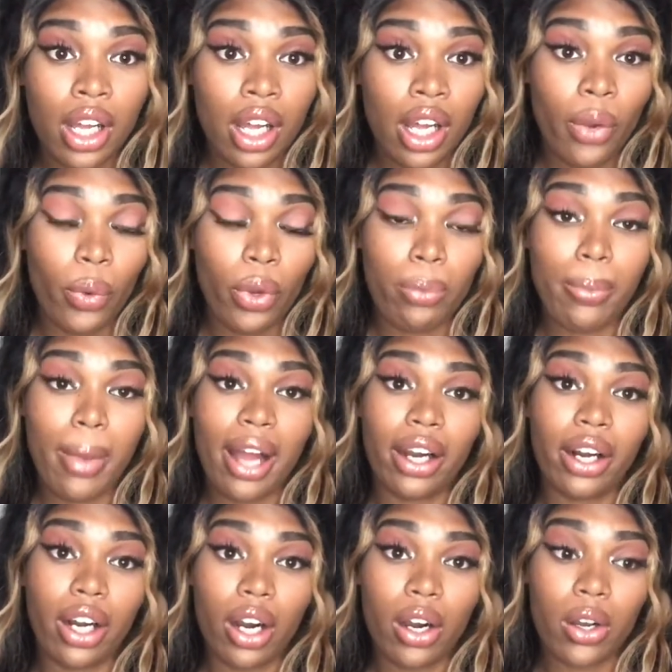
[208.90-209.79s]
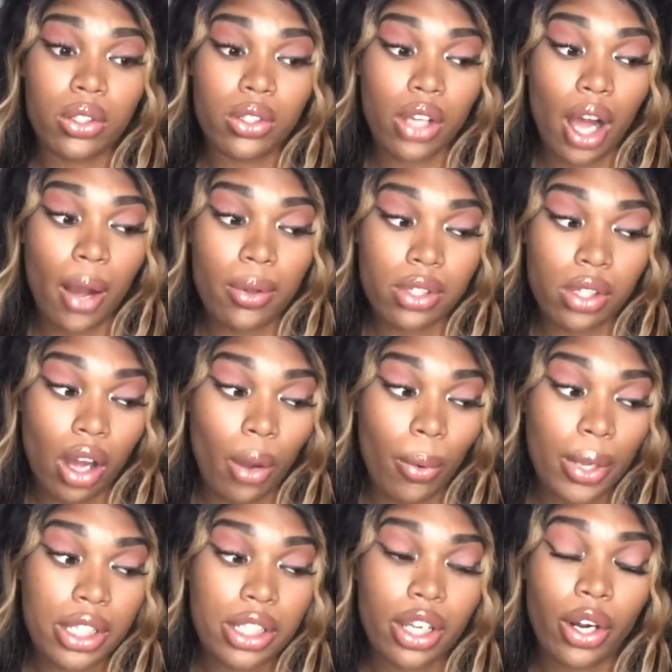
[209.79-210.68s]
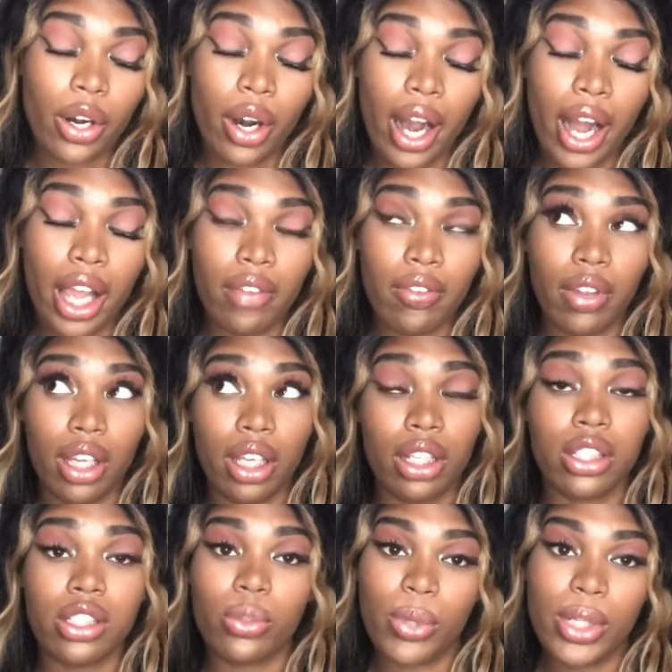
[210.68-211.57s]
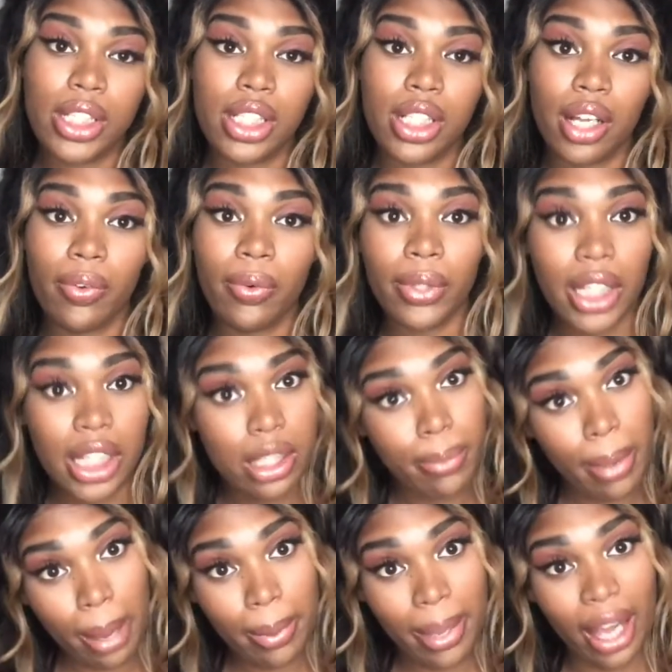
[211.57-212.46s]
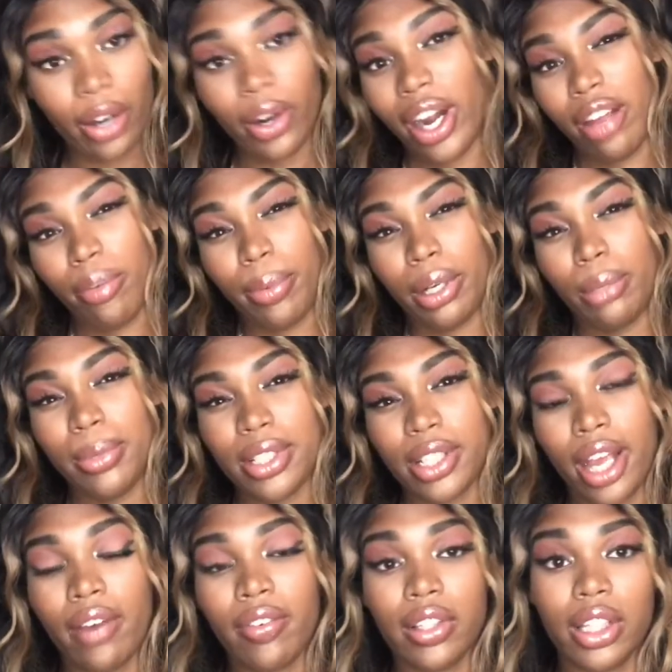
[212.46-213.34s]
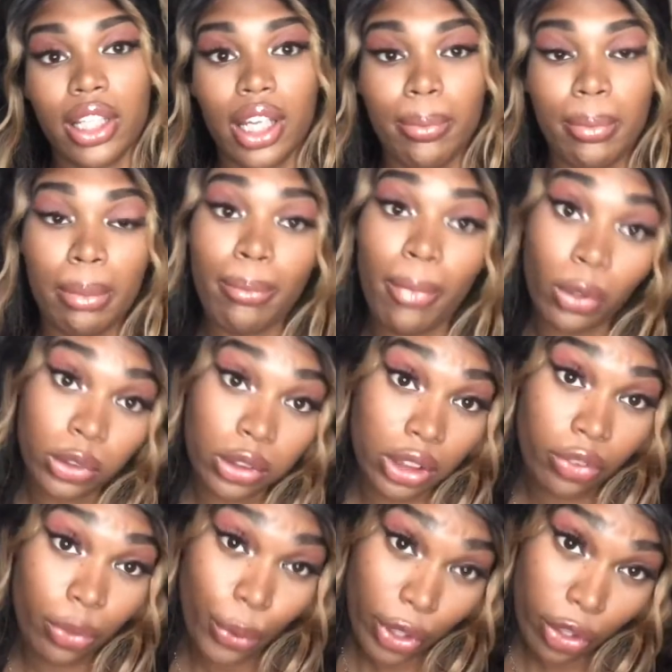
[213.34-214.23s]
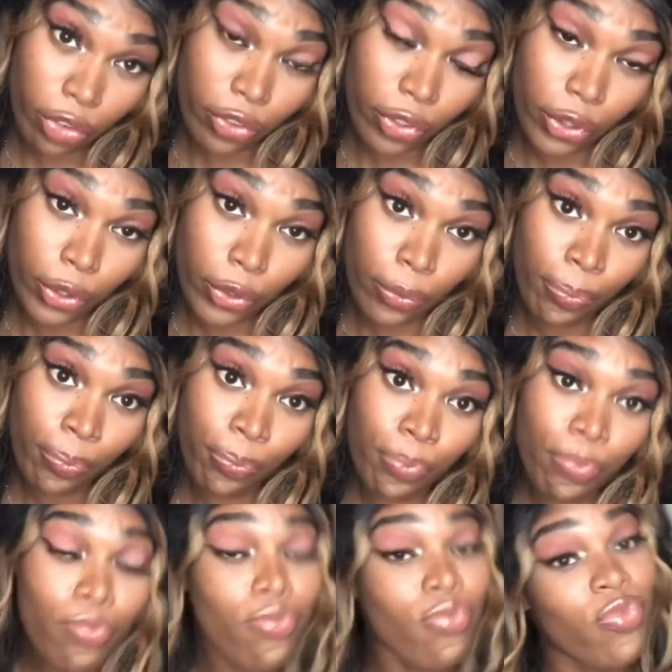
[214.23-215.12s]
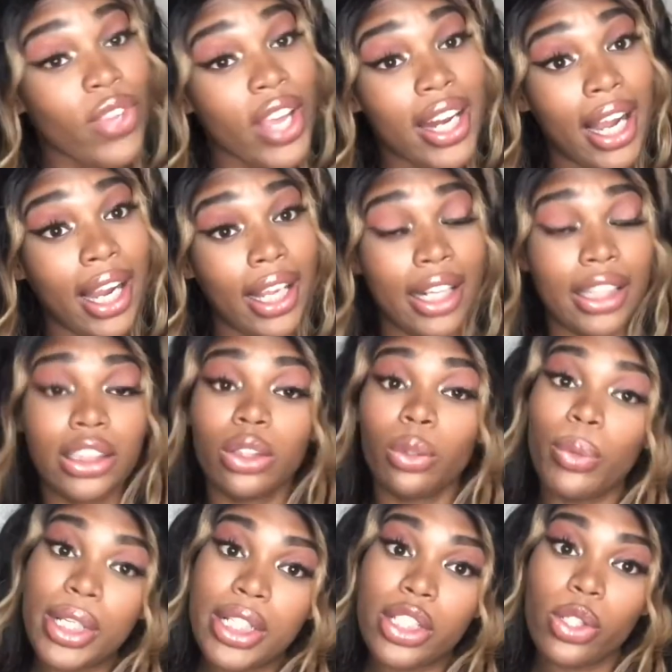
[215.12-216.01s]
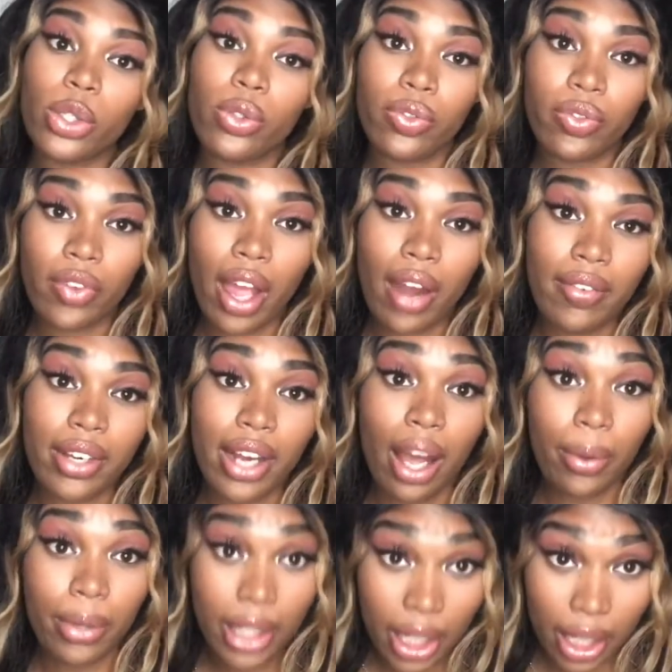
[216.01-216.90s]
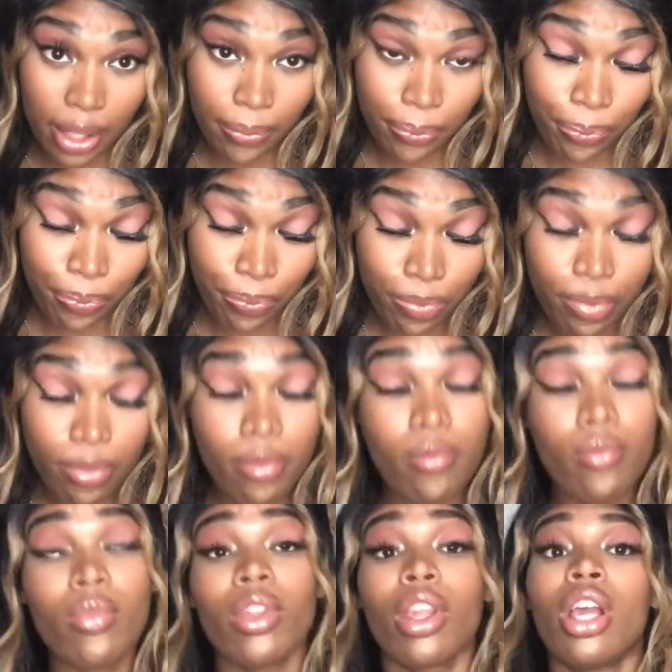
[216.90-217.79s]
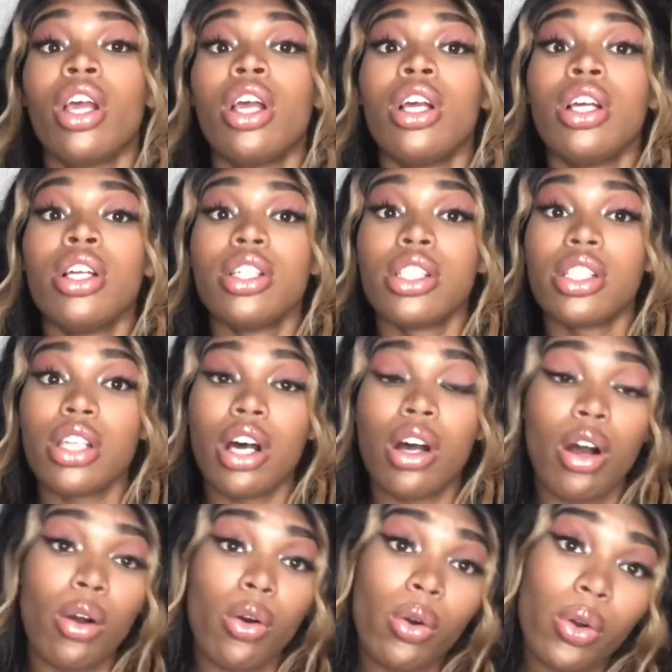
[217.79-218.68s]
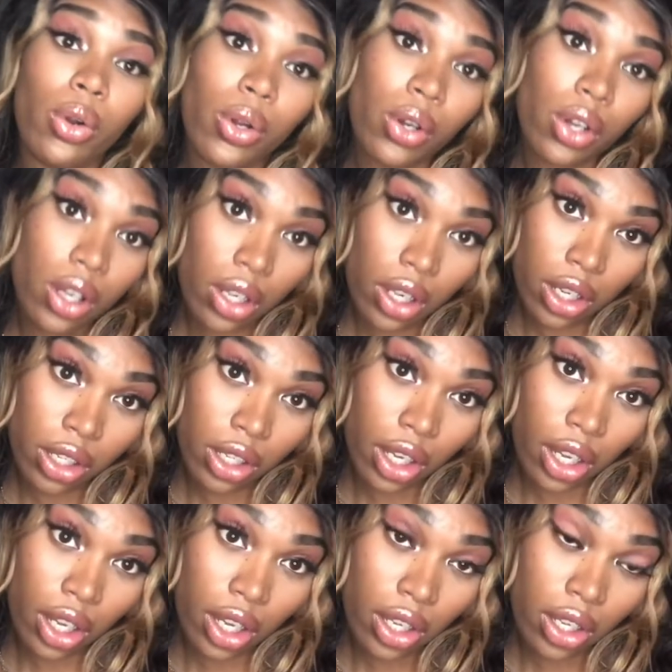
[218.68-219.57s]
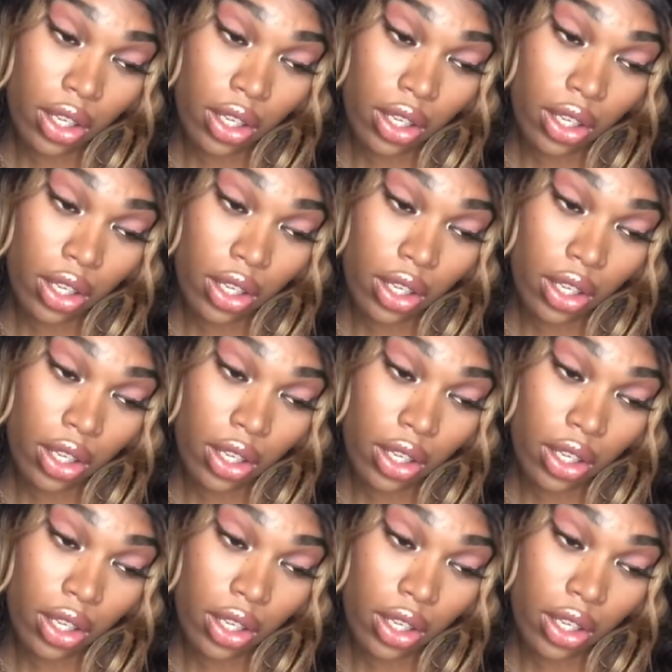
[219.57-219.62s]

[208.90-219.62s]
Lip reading: With my girls, I was always craving sweet stuff. With this baby, I crave pretty much everything, but mostly real food, and I get a sweet tooth every now and then. So, yeah.